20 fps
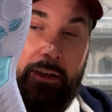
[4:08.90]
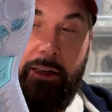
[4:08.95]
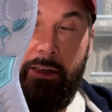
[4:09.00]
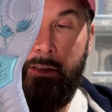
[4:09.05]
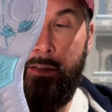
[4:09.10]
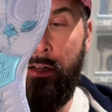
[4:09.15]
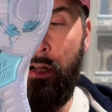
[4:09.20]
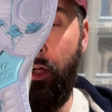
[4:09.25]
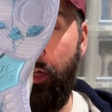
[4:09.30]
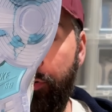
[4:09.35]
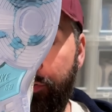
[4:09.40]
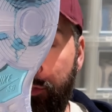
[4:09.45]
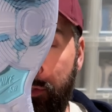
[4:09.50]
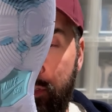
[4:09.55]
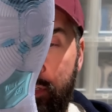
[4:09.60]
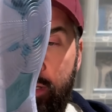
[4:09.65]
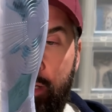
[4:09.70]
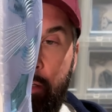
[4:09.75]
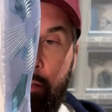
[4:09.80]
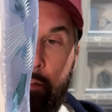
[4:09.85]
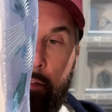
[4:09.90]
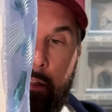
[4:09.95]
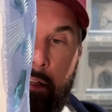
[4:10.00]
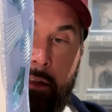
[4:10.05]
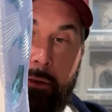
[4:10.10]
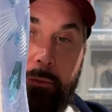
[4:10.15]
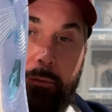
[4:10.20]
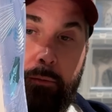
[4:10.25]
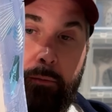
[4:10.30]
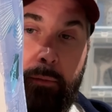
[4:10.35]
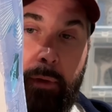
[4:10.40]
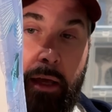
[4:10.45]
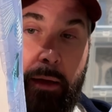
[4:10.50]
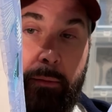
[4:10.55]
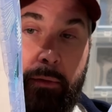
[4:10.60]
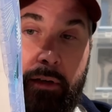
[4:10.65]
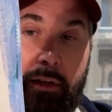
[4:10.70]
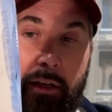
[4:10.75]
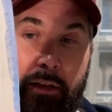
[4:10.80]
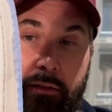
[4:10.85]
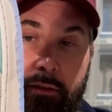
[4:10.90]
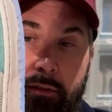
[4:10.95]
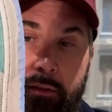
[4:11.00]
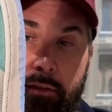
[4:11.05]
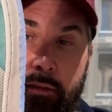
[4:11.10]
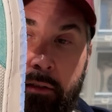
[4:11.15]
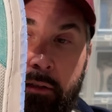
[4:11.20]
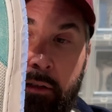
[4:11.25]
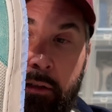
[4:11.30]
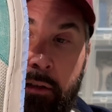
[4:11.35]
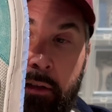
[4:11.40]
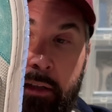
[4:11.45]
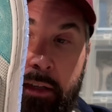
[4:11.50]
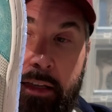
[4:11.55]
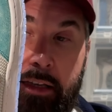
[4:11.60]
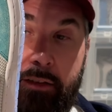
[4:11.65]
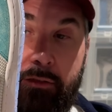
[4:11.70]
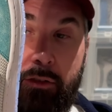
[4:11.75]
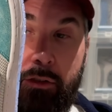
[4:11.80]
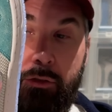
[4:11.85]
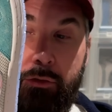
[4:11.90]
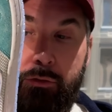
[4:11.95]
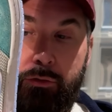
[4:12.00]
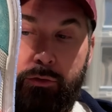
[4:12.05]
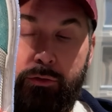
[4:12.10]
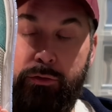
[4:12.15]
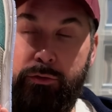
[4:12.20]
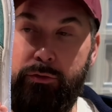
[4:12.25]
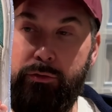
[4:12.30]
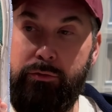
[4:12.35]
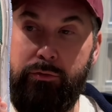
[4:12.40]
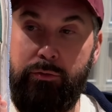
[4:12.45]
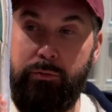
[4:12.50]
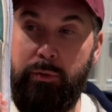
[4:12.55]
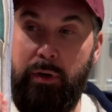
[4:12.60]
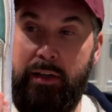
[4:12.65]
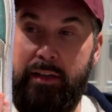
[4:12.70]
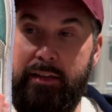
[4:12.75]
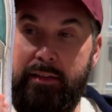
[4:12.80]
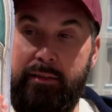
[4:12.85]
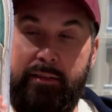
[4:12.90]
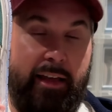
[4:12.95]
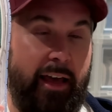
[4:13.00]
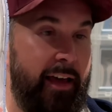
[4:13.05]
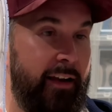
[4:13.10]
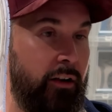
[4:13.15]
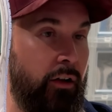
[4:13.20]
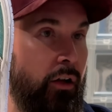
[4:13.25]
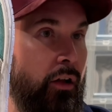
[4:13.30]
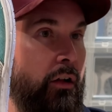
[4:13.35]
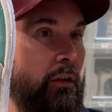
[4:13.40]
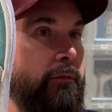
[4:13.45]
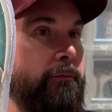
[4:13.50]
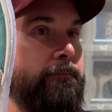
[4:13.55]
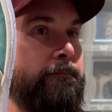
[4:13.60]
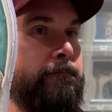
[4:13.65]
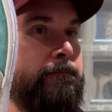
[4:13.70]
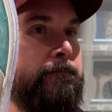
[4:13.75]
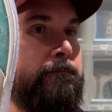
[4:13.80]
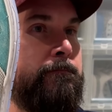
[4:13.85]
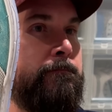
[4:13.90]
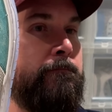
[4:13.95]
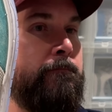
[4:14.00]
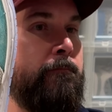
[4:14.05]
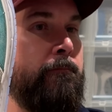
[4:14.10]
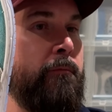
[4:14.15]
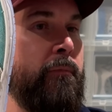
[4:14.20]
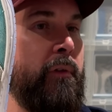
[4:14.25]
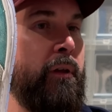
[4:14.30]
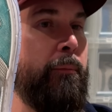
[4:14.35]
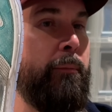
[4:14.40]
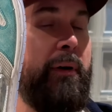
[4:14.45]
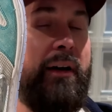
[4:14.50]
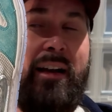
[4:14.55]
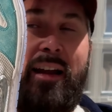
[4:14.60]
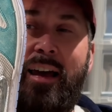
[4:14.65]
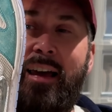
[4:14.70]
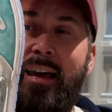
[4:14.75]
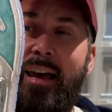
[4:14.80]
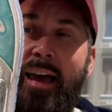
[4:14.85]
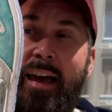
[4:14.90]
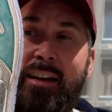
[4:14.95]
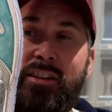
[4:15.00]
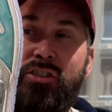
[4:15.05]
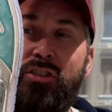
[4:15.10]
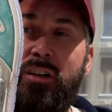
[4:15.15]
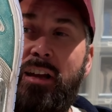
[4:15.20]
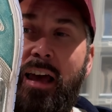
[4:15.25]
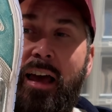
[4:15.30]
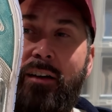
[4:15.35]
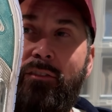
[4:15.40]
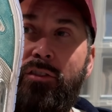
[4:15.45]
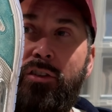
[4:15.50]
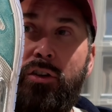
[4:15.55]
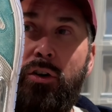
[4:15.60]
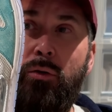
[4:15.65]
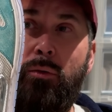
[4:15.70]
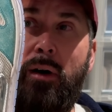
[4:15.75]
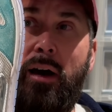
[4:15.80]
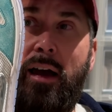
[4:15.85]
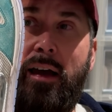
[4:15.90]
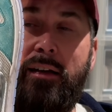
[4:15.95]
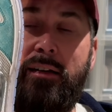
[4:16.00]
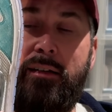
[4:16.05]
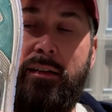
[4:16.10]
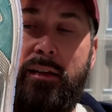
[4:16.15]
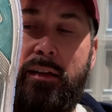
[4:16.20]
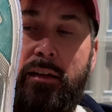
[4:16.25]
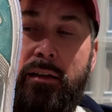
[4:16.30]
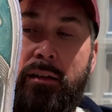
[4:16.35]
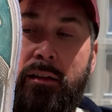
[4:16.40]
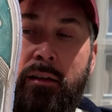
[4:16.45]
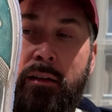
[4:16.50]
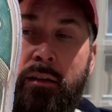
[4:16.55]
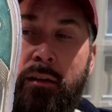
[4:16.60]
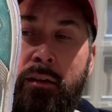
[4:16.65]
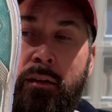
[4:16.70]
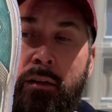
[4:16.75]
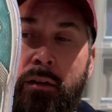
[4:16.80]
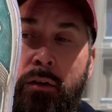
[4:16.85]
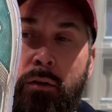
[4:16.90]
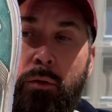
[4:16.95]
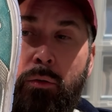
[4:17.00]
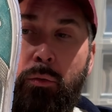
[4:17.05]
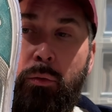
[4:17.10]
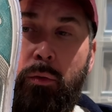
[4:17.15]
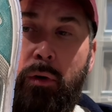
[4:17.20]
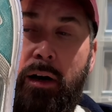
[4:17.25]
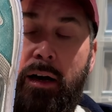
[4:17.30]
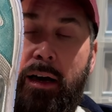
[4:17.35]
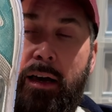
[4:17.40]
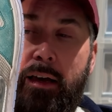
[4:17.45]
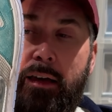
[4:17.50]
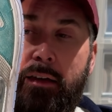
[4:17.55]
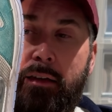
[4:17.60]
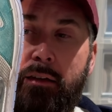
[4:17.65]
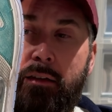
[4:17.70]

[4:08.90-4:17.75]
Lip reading: and hard to get, and maybe not even released at all. But I actually have no idea why